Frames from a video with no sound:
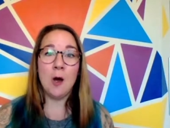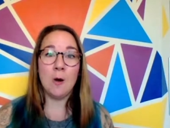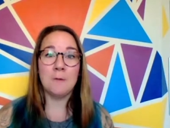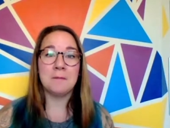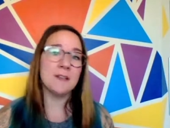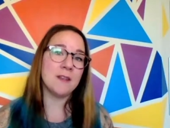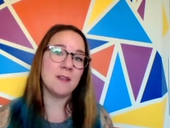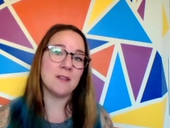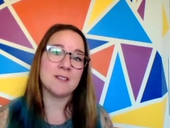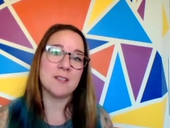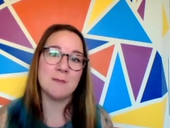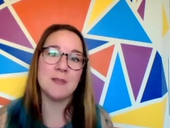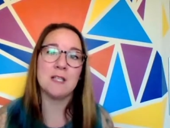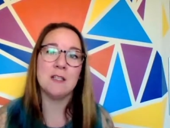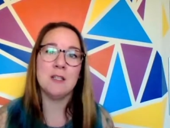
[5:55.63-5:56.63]
hopefully there's
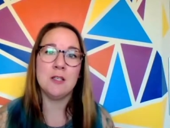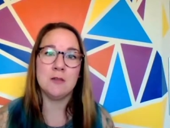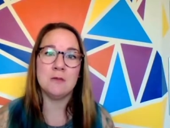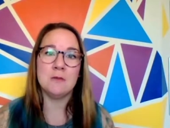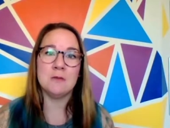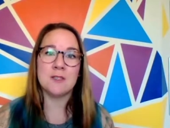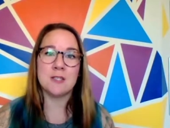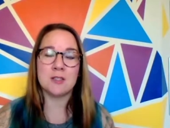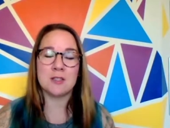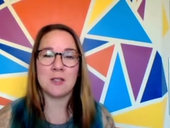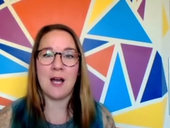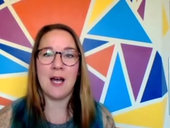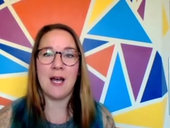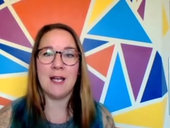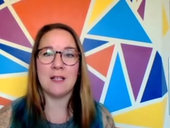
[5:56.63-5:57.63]
something new to
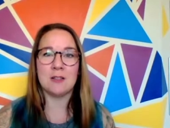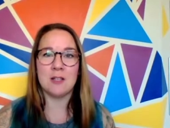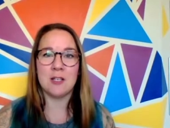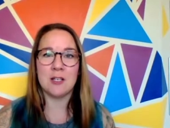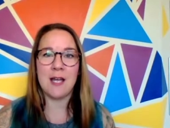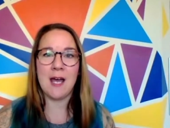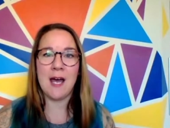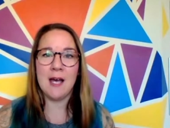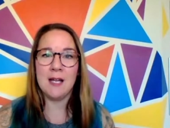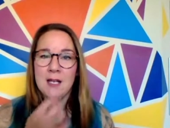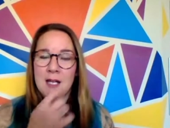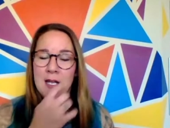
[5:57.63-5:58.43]
try and look at.